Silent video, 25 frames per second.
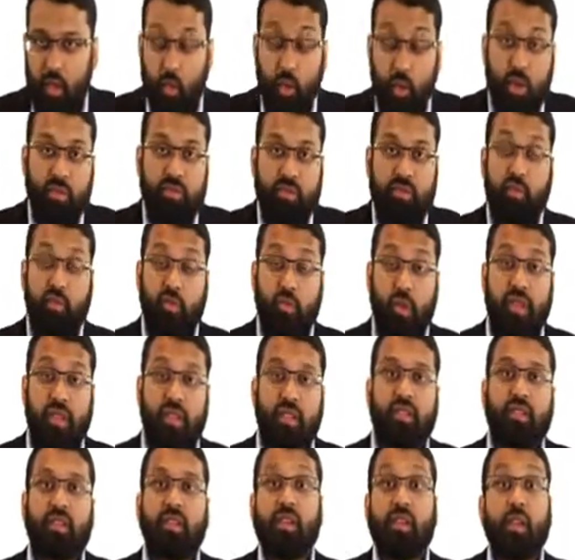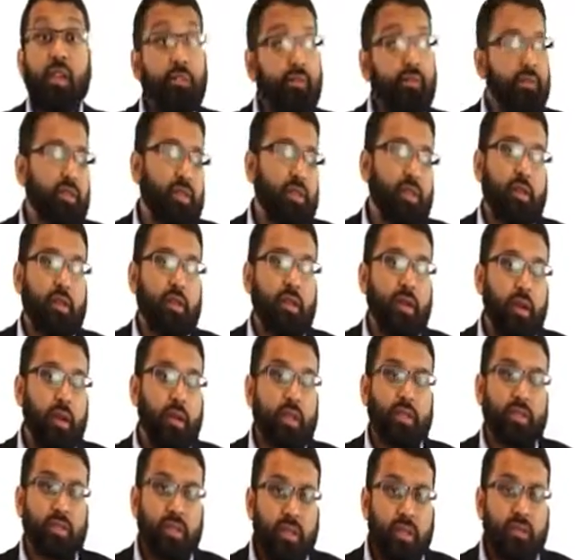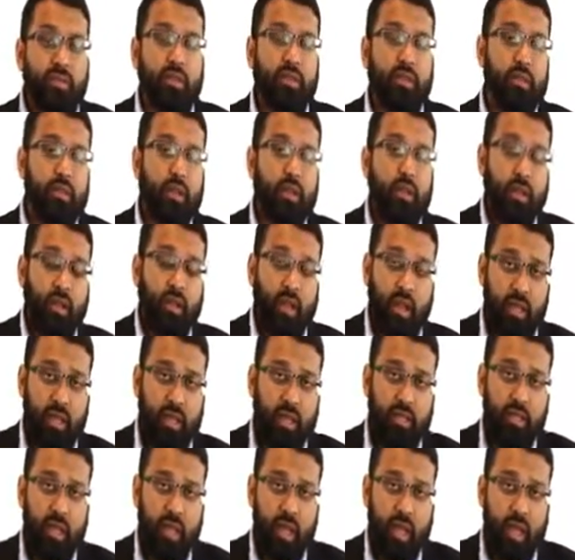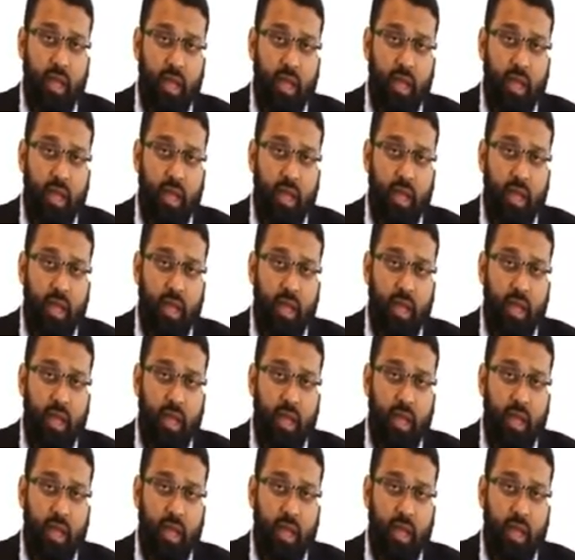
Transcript: one of the greatest gifts that God has given to mankind.